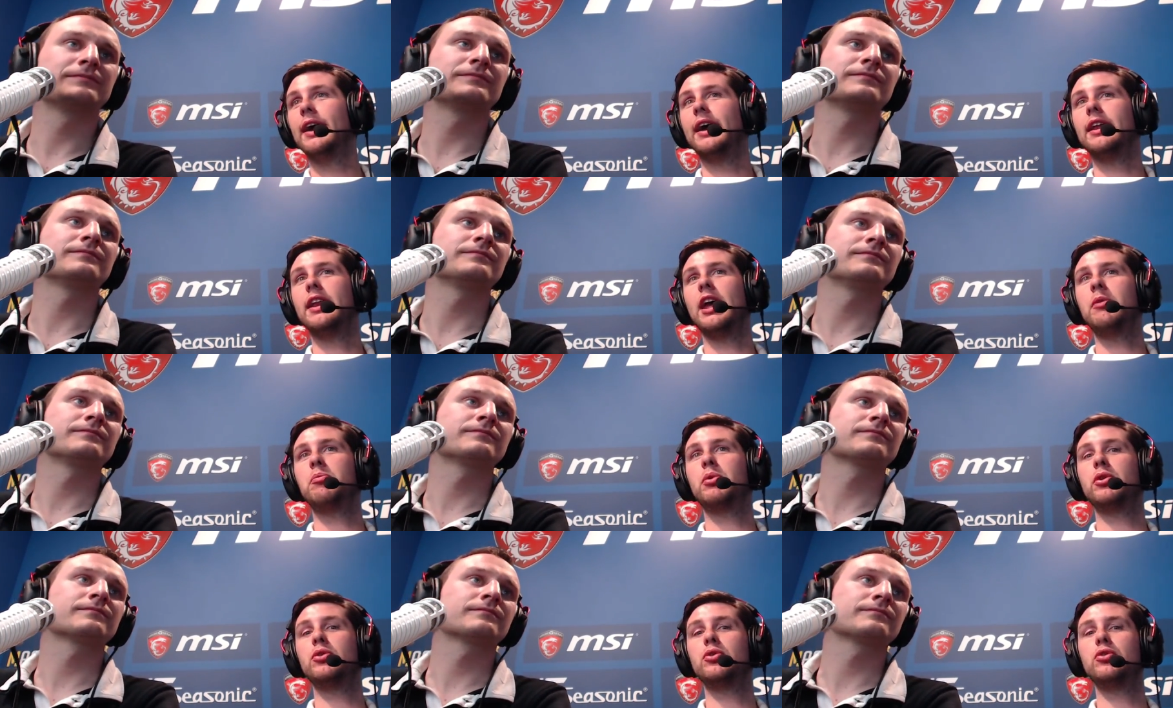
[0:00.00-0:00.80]
Speaker 1: and they
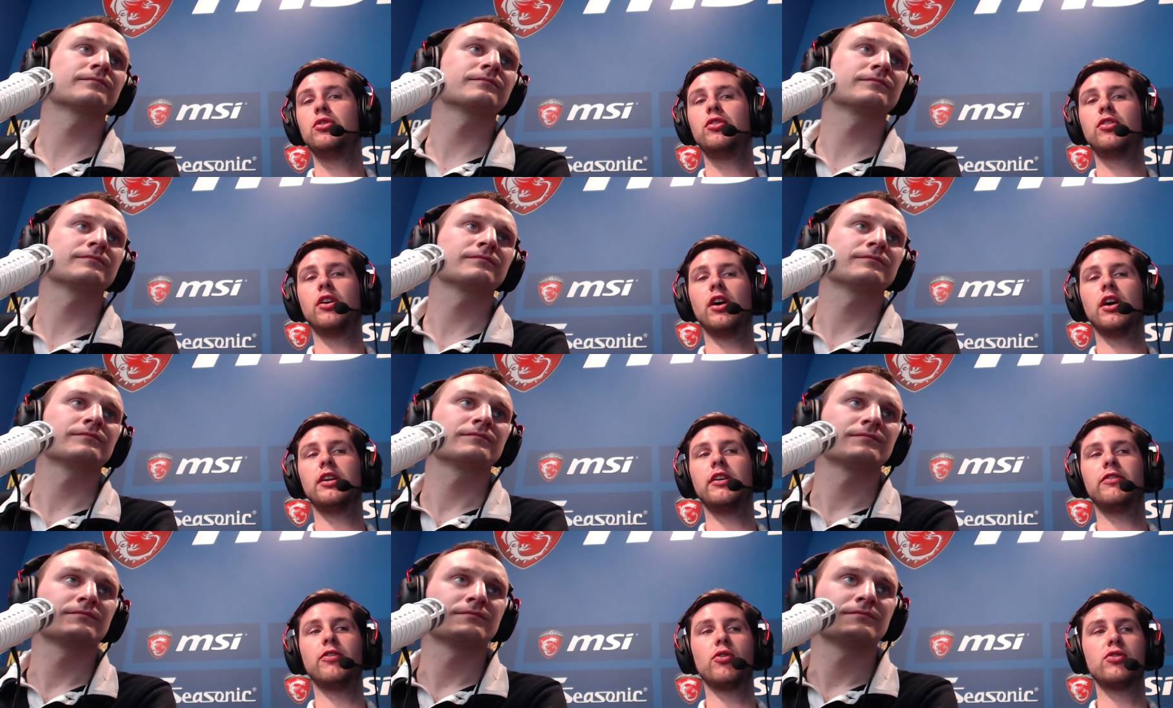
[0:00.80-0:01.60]
produce
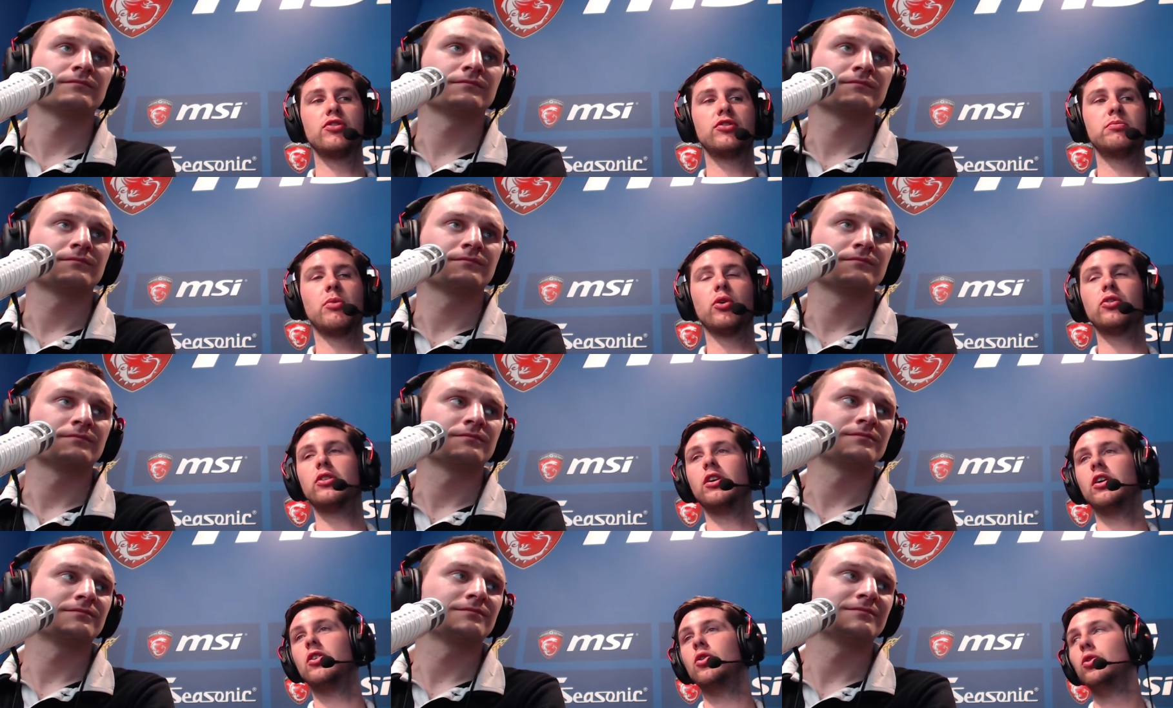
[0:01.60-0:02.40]
they focus
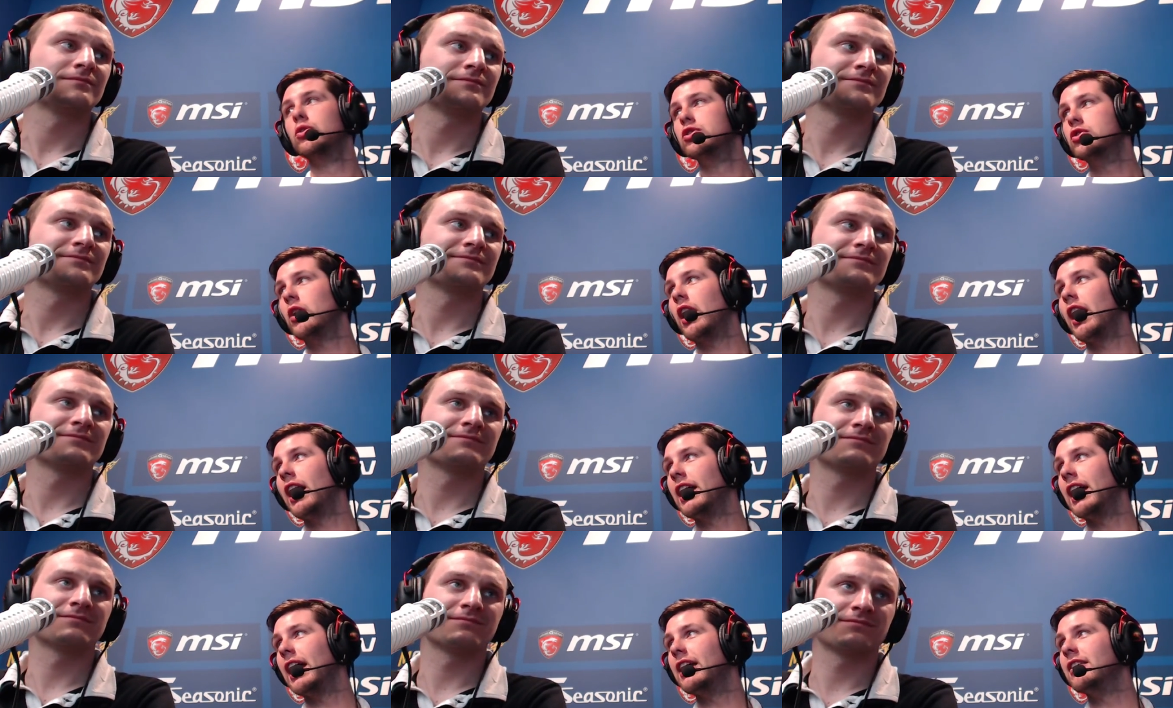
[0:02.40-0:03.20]
mostly on ultra
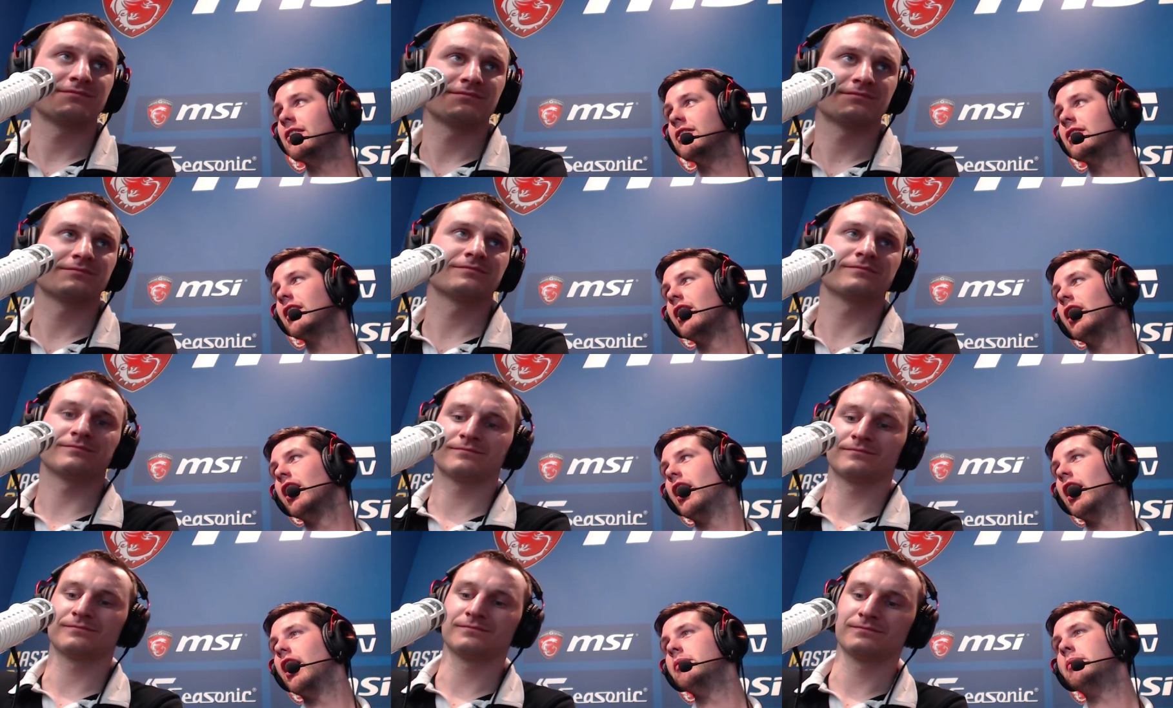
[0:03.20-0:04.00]
high end
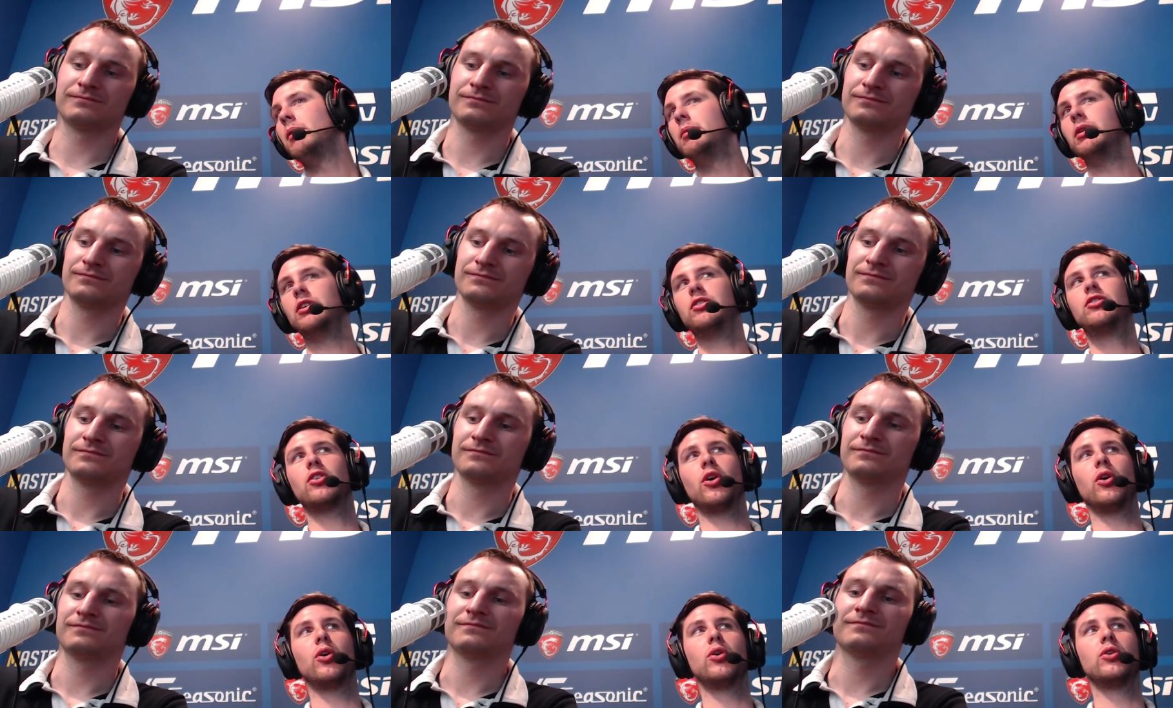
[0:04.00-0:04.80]
memory.
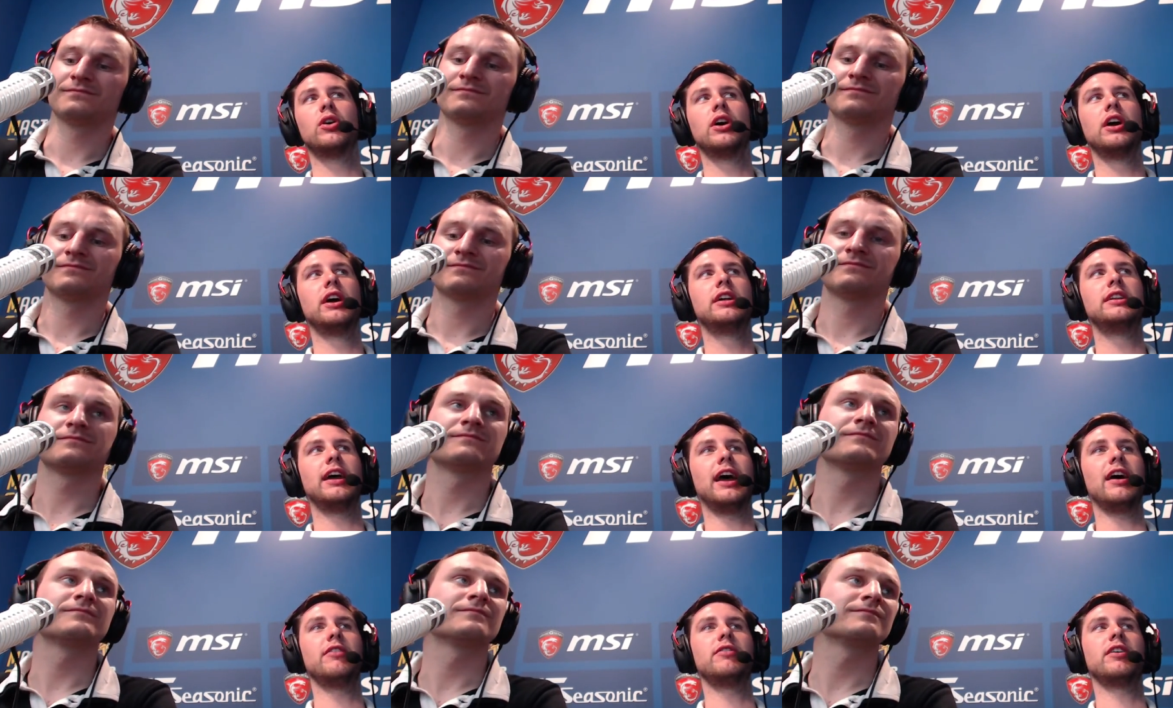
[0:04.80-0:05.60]
So they
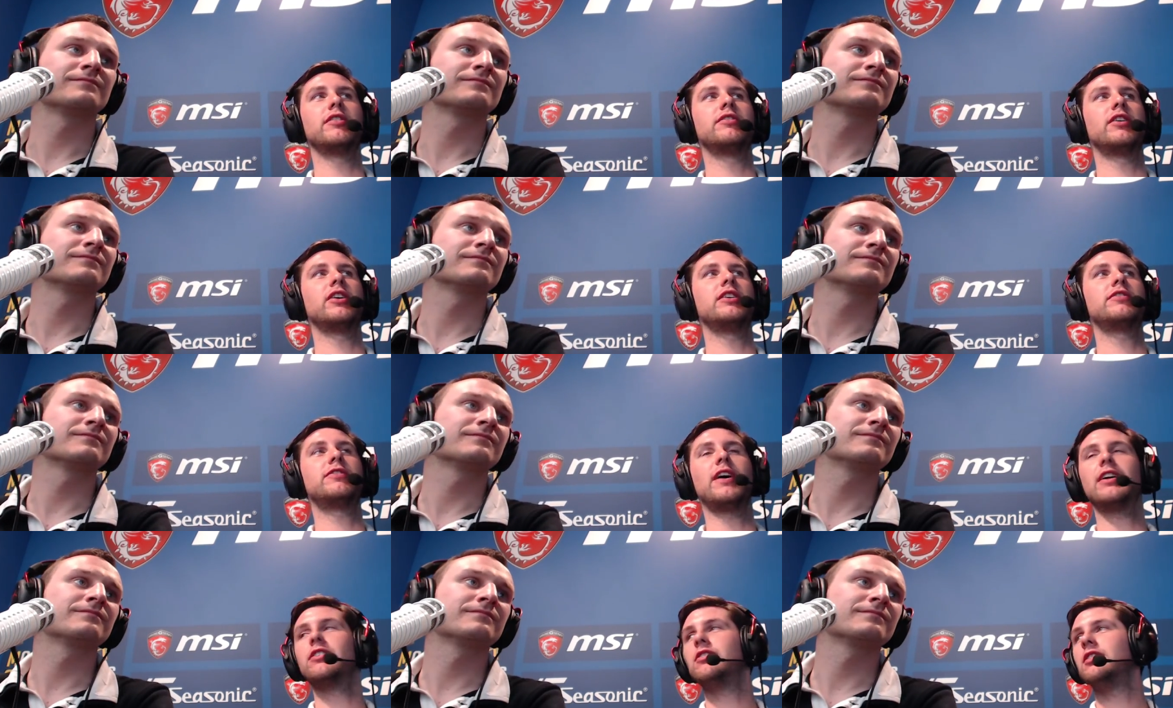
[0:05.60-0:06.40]
have very
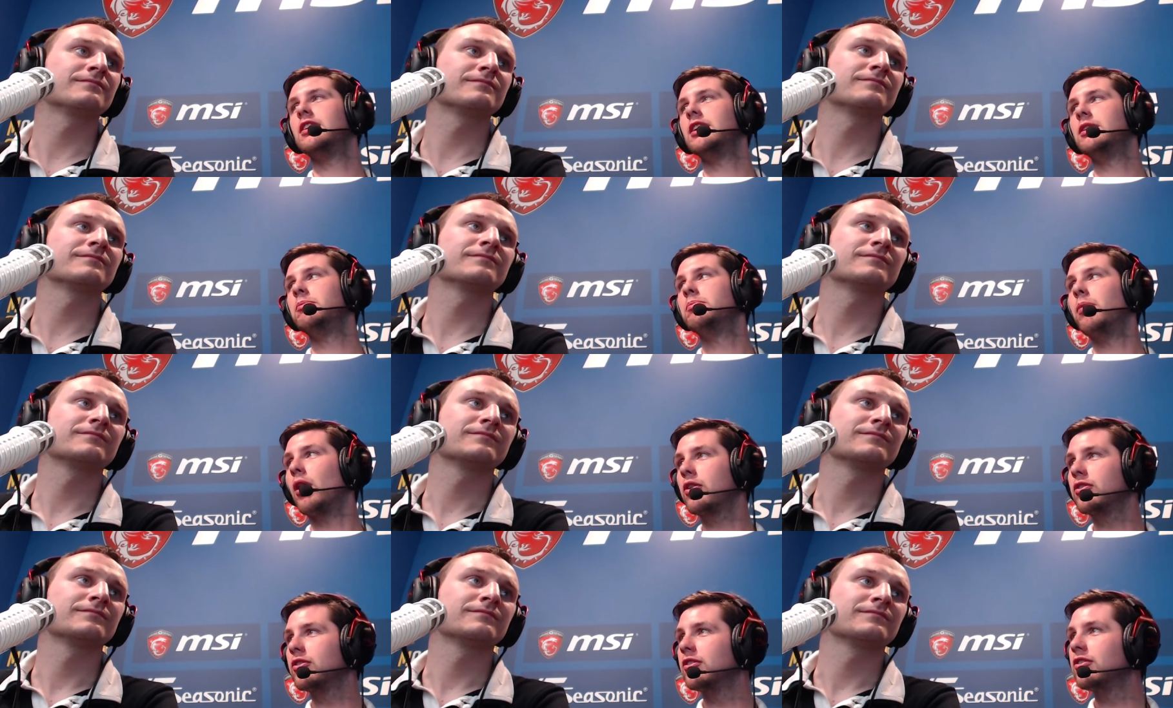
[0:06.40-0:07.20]
fancy
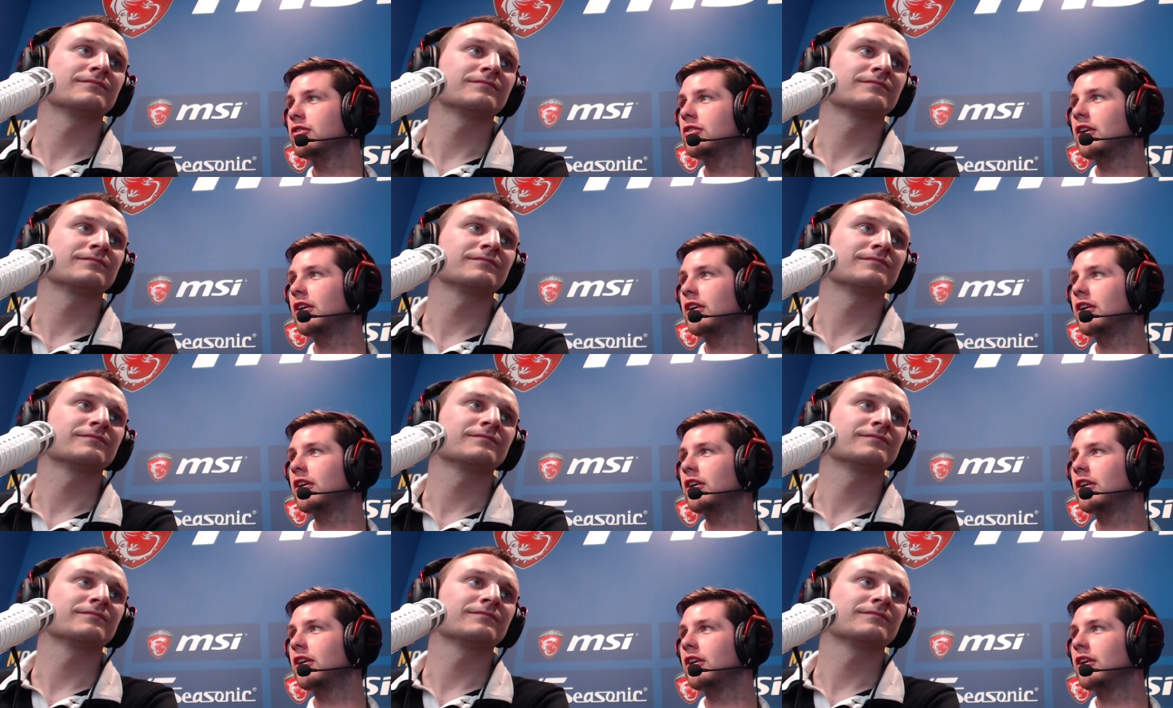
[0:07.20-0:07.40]
boxes.